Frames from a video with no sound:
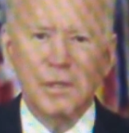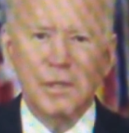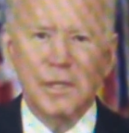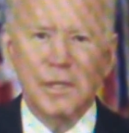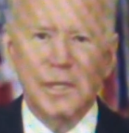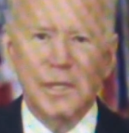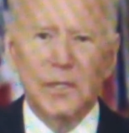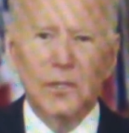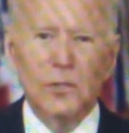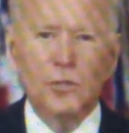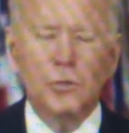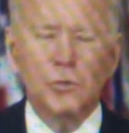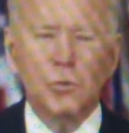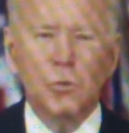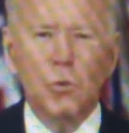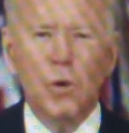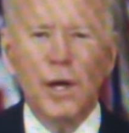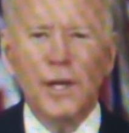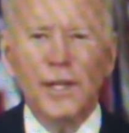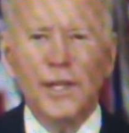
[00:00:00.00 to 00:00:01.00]
Includes
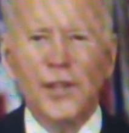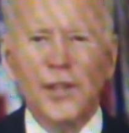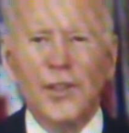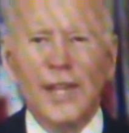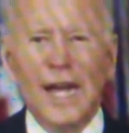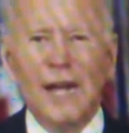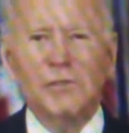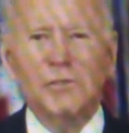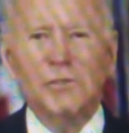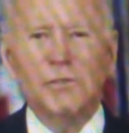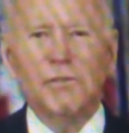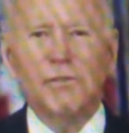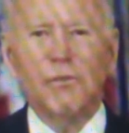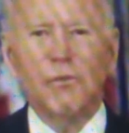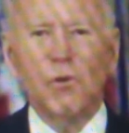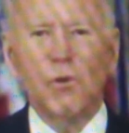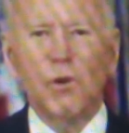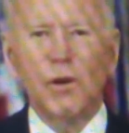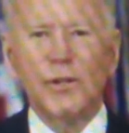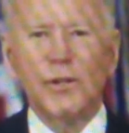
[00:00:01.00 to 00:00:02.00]

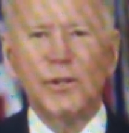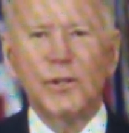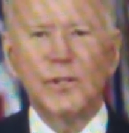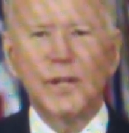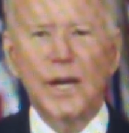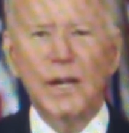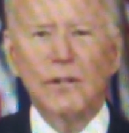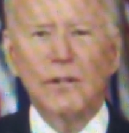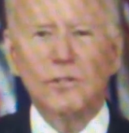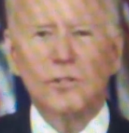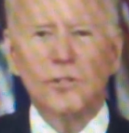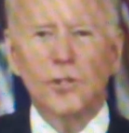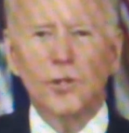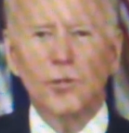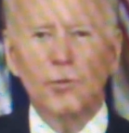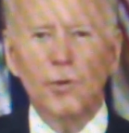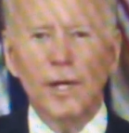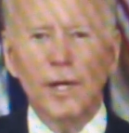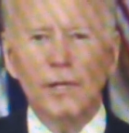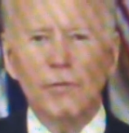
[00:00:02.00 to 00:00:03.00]
$1,400 in
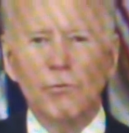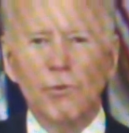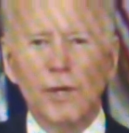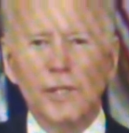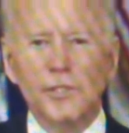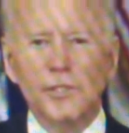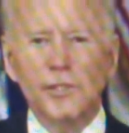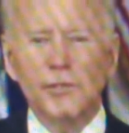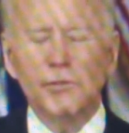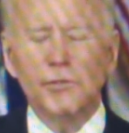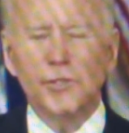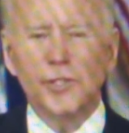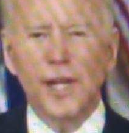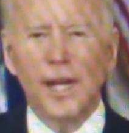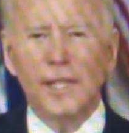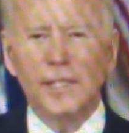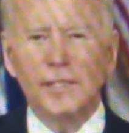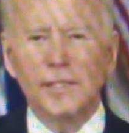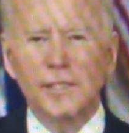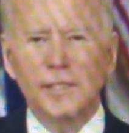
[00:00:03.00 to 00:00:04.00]
direct rescue
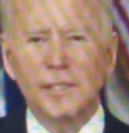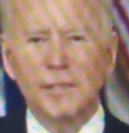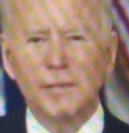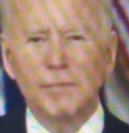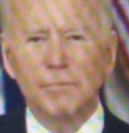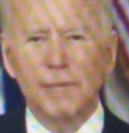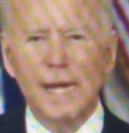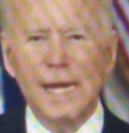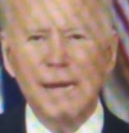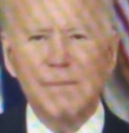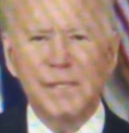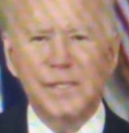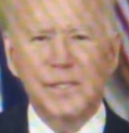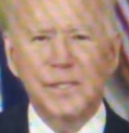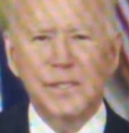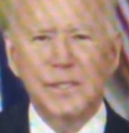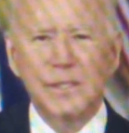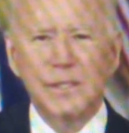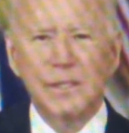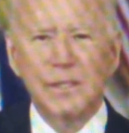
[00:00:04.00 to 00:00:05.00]
checks,
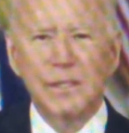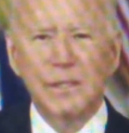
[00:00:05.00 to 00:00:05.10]
payments.